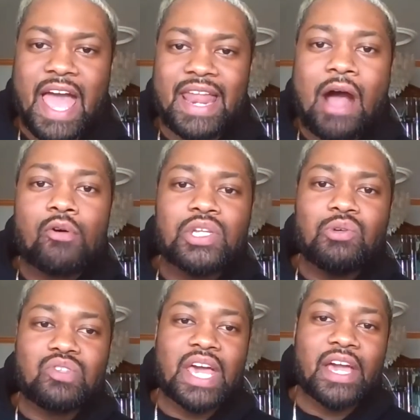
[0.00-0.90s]
And how can
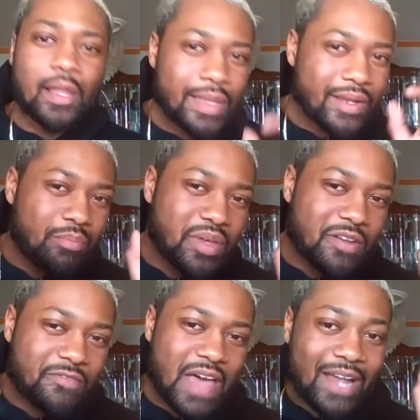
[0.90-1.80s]
you take a little bit
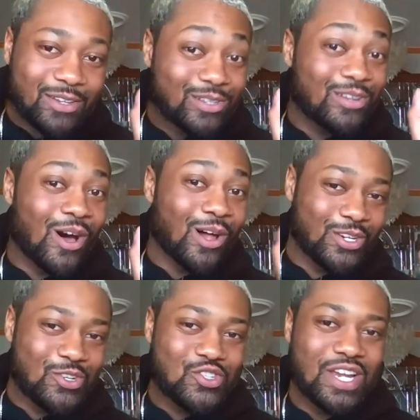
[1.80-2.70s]
of that
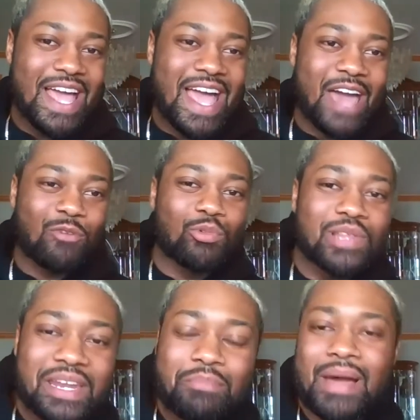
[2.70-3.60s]
knowledge and
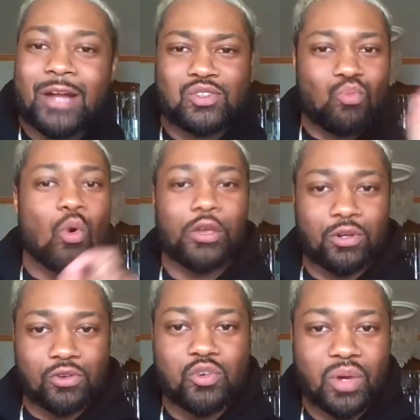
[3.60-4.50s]
relate it back to what
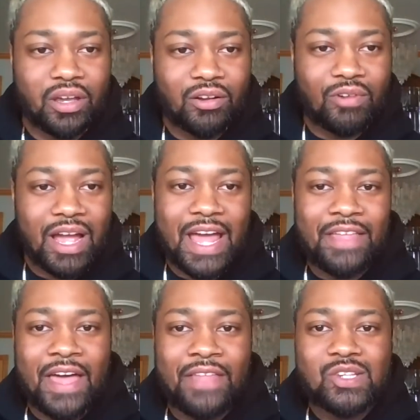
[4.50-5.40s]
you're doing? Right. And